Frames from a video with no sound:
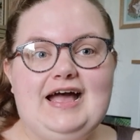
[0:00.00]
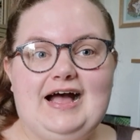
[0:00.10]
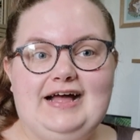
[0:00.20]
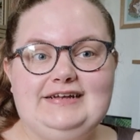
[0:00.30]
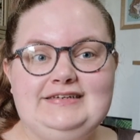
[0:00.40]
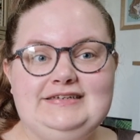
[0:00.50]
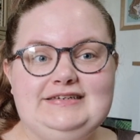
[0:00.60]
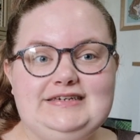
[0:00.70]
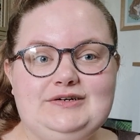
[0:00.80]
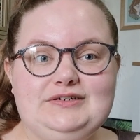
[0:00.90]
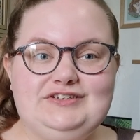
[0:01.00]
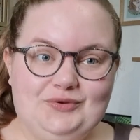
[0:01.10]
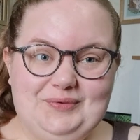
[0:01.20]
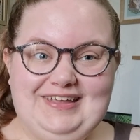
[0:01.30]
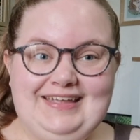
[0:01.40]
and so
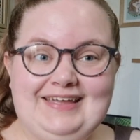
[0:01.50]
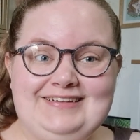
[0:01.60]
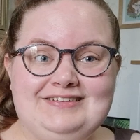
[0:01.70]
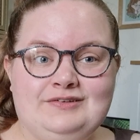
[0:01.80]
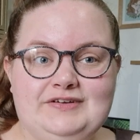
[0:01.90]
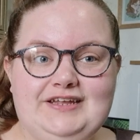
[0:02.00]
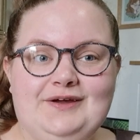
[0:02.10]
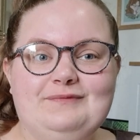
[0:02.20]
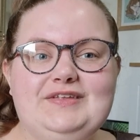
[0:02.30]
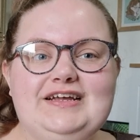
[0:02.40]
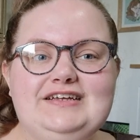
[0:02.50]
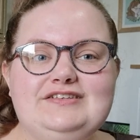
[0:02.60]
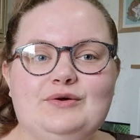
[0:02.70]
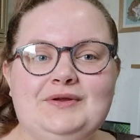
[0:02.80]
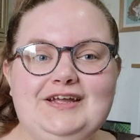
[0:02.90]
we can get into the video.
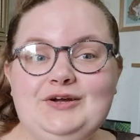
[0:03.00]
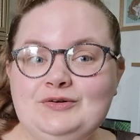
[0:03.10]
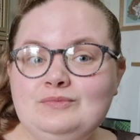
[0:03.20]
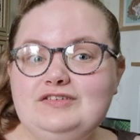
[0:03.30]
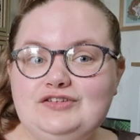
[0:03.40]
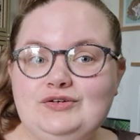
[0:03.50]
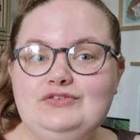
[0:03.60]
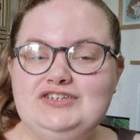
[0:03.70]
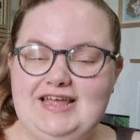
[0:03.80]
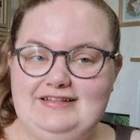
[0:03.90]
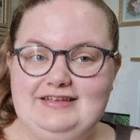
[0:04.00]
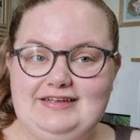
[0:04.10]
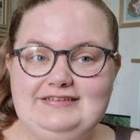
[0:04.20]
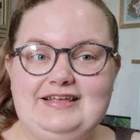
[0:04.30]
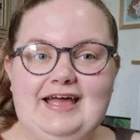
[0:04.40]
So when it comes to
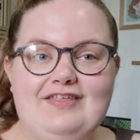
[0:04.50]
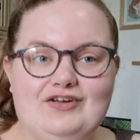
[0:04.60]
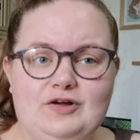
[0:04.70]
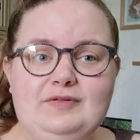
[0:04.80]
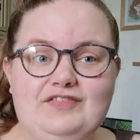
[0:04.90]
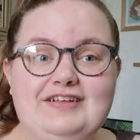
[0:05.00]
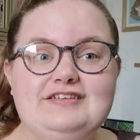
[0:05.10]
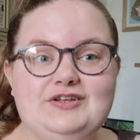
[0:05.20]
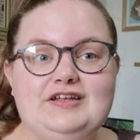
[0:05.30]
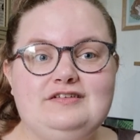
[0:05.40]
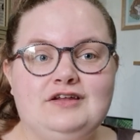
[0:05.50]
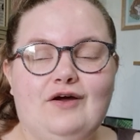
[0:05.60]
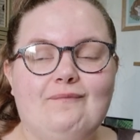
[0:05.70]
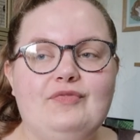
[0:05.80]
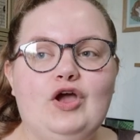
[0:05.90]
genetics, there are a couple of things that you need to
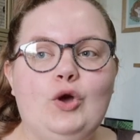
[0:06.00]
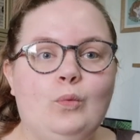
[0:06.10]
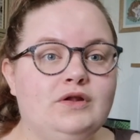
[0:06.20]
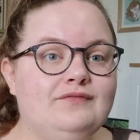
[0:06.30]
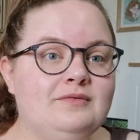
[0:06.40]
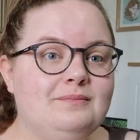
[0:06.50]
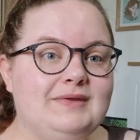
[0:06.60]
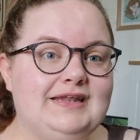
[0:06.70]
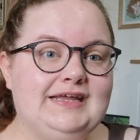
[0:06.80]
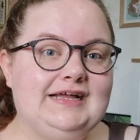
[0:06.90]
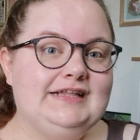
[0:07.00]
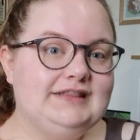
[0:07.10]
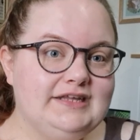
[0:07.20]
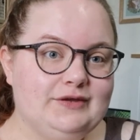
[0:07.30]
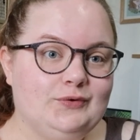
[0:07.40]
know. One of them meaning
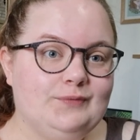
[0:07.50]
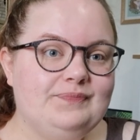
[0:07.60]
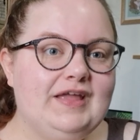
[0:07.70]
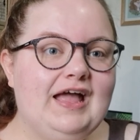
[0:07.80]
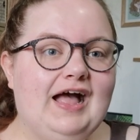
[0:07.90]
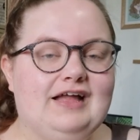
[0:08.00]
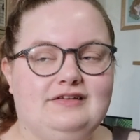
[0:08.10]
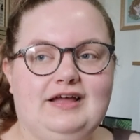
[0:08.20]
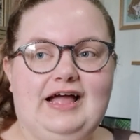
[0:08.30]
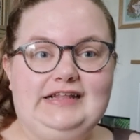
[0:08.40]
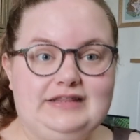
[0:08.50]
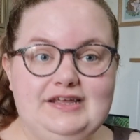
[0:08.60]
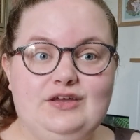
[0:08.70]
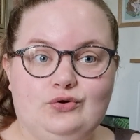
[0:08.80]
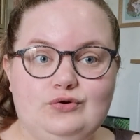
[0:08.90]
allele, and
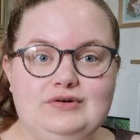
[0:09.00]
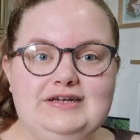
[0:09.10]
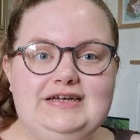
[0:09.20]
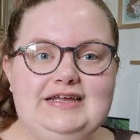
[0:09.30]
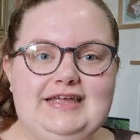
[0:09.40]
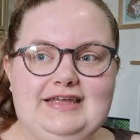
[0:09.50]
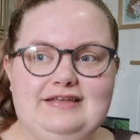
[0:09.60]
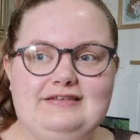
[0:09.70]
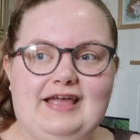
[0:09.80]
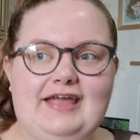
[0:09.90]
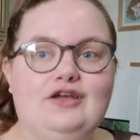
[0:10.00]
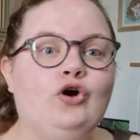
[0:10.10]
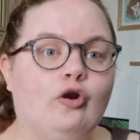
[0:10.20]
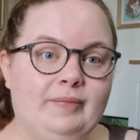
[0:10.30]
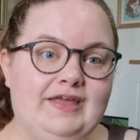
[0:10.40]
allele is a
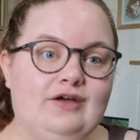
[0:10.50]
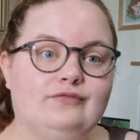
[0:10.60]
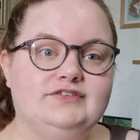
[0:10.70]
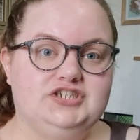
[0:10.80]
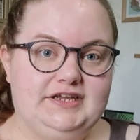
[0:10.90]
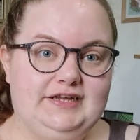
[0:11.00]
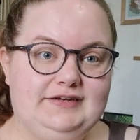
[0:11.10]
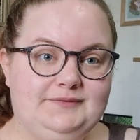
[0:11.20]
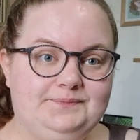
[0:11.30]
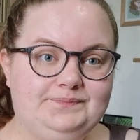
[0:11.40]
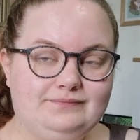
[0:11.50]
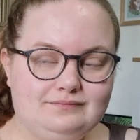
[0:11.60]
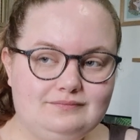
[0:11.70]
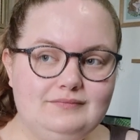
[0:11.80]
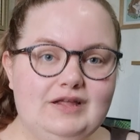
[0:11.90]
copy of a gene.
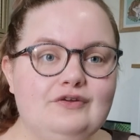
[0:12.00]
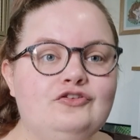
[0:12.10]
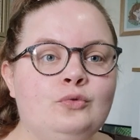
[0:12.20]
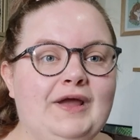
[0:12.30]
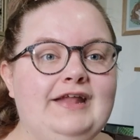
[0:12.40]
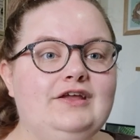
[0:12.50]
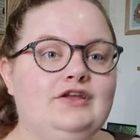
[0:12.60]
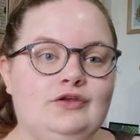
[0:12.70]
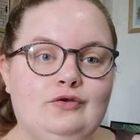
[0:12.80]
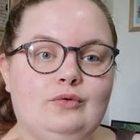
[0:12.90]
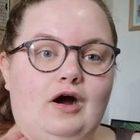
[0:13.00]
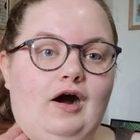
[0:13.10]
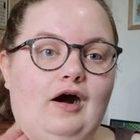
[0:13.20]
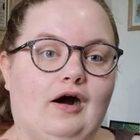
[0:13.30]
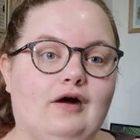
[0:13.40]
So when you
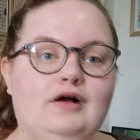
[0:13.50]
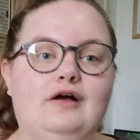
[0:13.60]
are